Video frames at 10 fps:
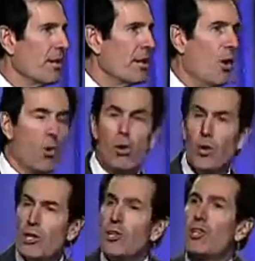You know,
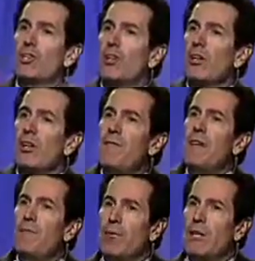who's your circle of
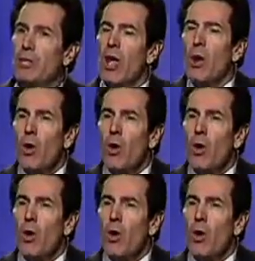influence?